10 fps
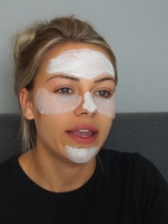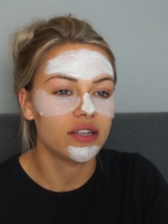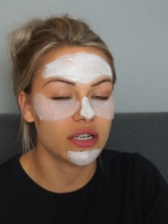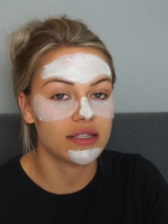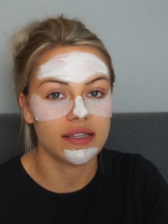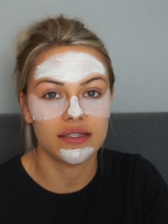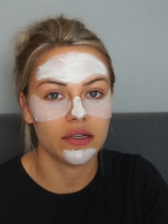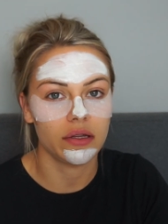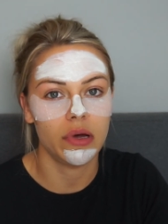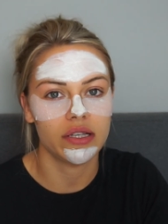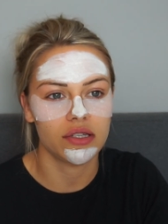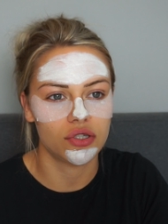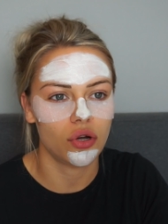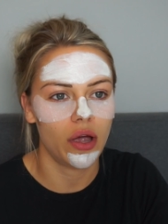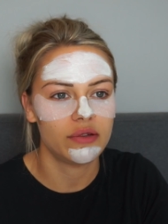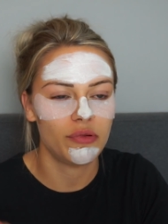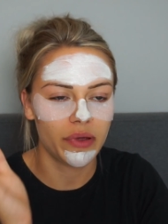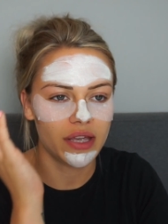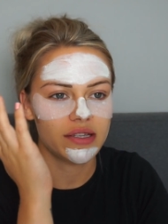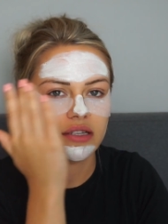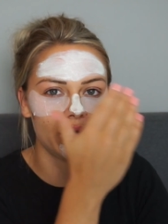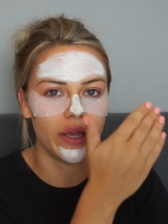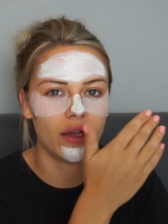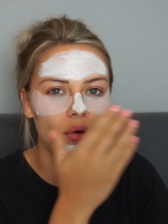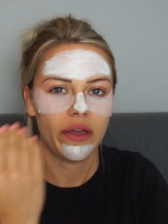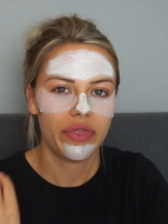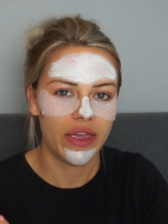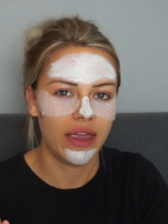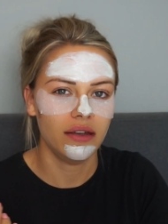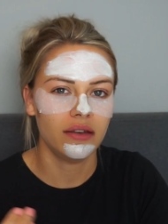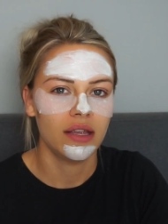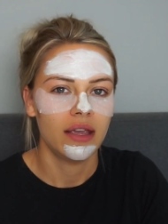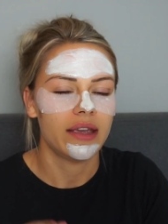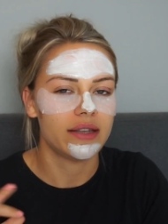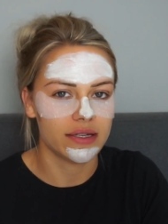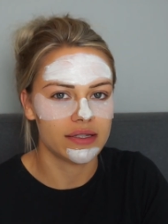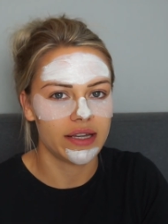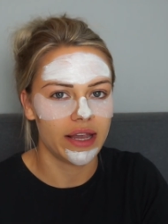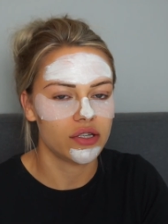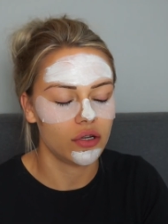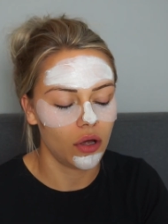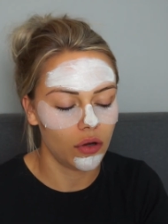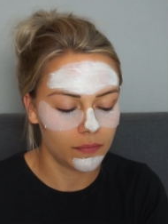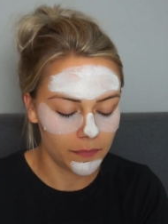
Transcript: it just says until the mask has dried, but because I do it quite thin, it doesn't take too long.